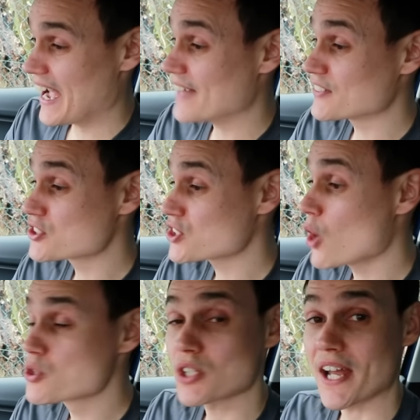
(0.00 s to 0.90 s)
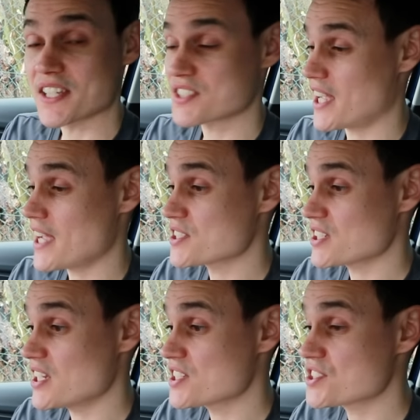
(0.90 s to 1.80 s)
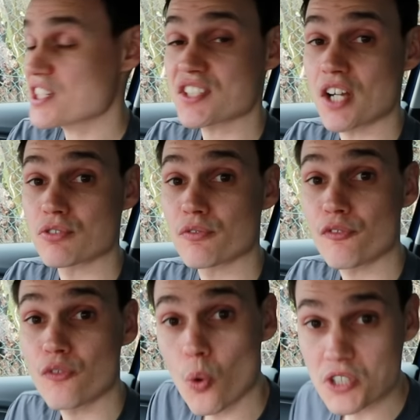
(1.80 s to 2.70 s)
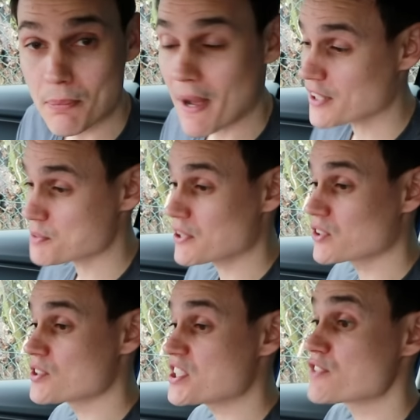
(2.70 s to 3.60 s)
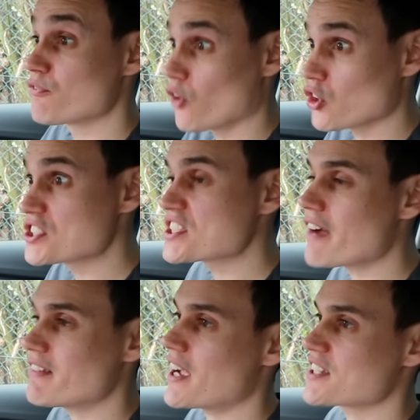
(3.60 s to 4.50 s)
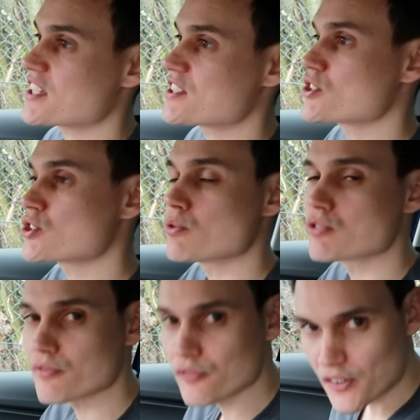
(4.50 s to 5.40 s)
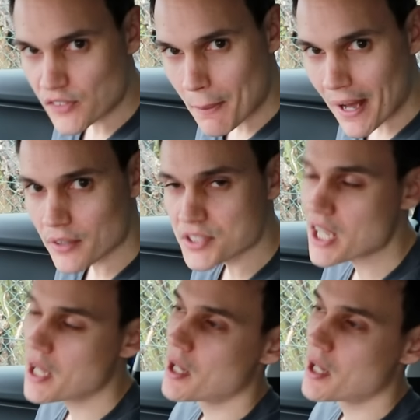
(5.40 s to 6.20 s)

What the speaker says: And the total excess is £640 because his voluntary excess is £250,